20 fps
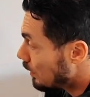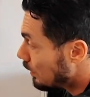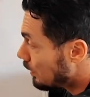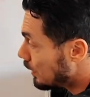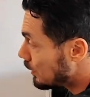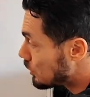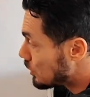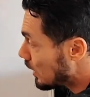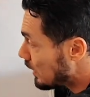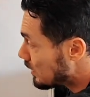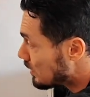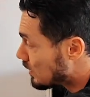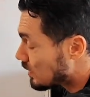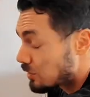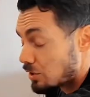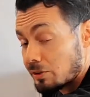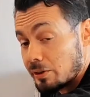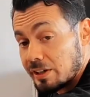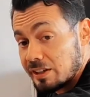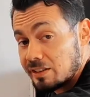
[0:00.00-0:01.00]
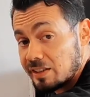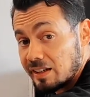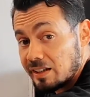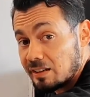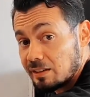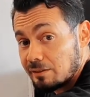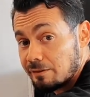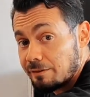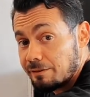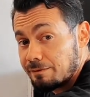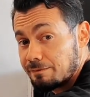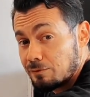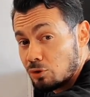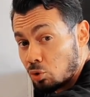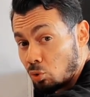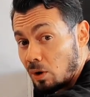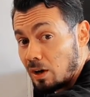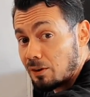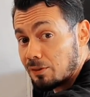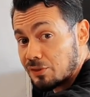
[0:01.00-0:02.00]
The chest has already taken
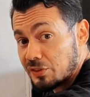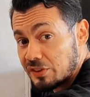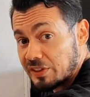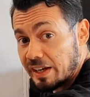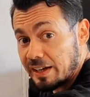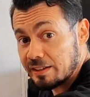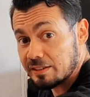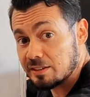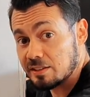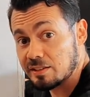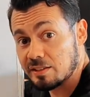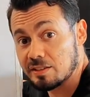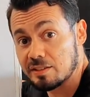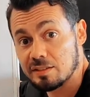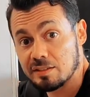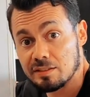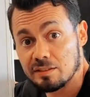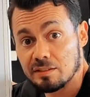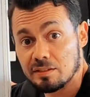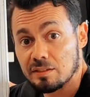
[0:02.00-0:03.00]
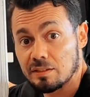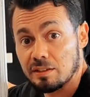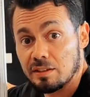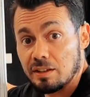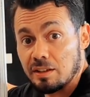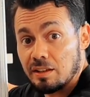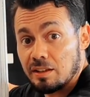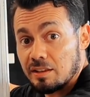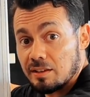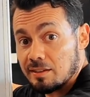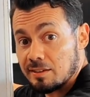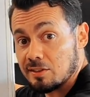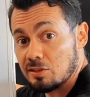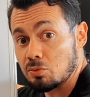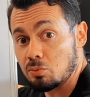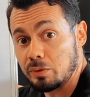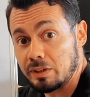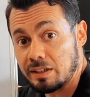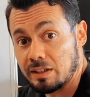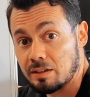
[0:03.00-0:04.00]
12 sets in
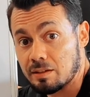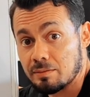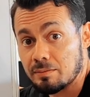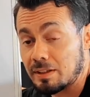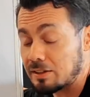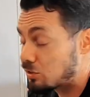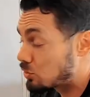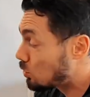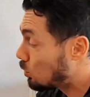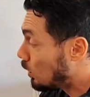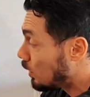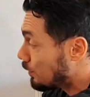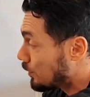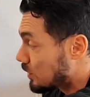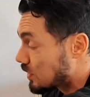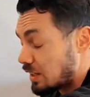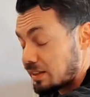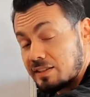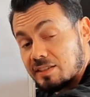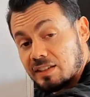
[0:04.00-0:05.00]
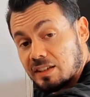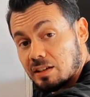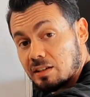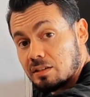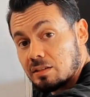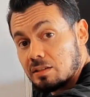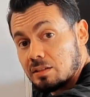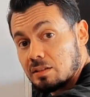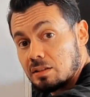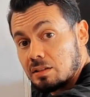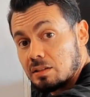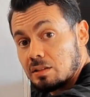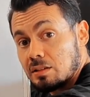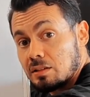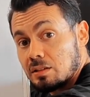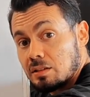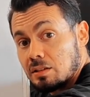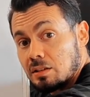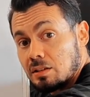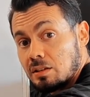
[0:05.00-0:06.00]
this week. That's 12 sets here.
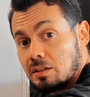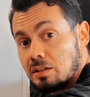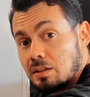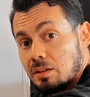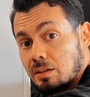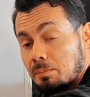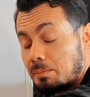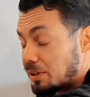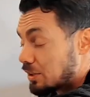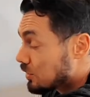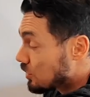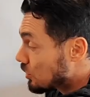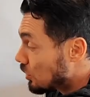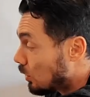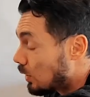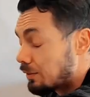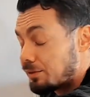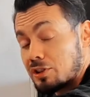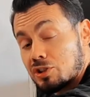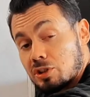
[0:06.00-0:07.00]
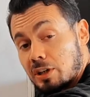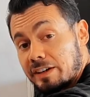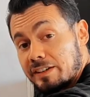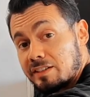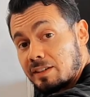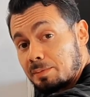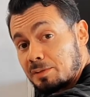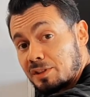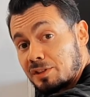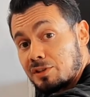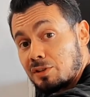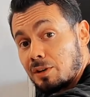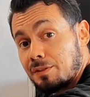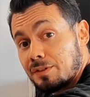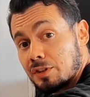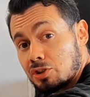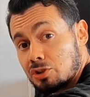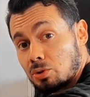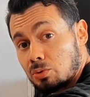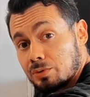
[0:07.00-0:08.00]
But so have the triceps and so have
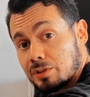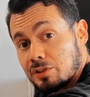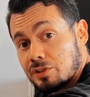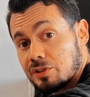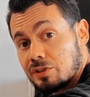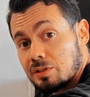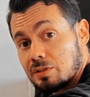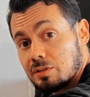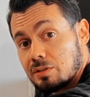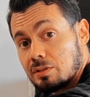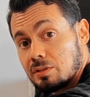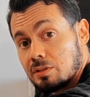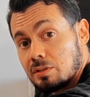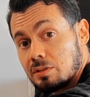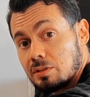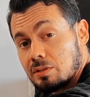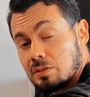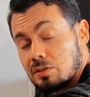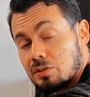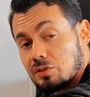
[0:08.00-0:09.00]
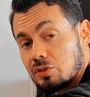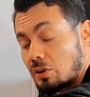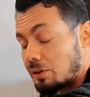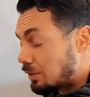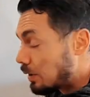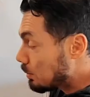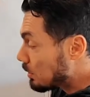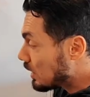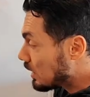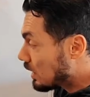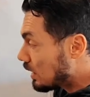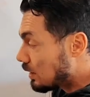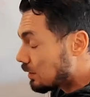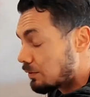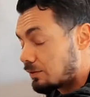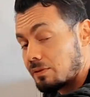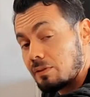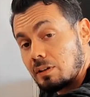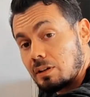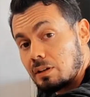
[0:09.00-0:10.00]
the shoulders. So if I'm going to
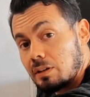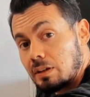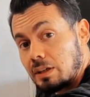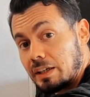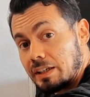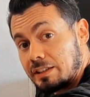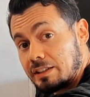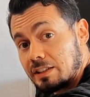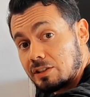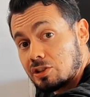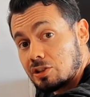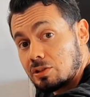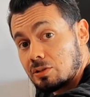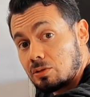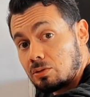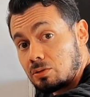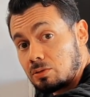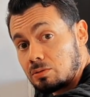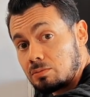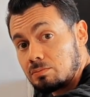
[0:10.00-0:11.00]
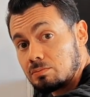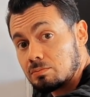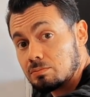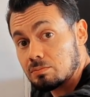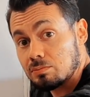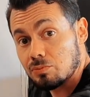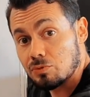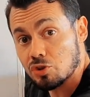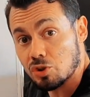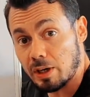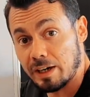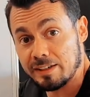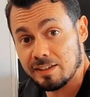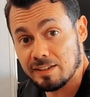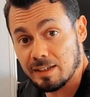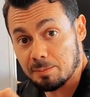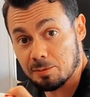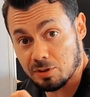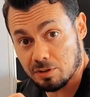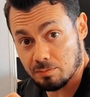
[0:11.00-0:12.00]
give additional
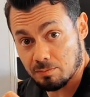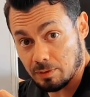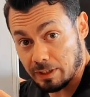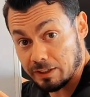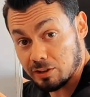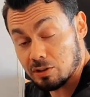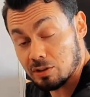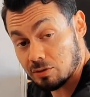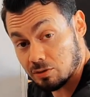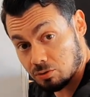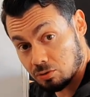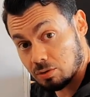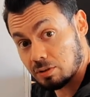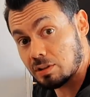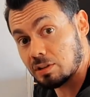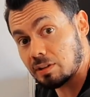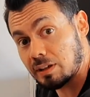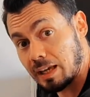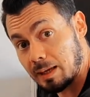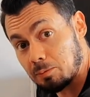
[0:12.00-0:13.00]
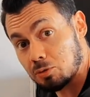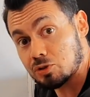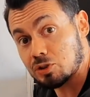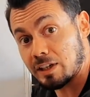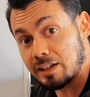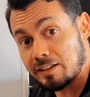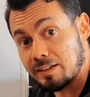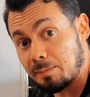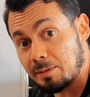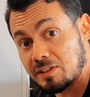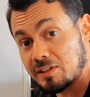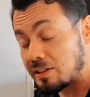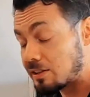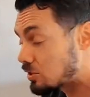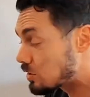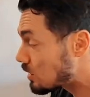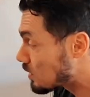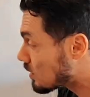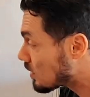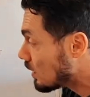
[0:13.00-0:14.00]
triceps, like cable tricep
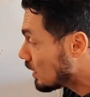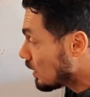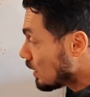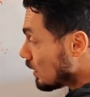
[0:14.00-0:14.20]
extensions,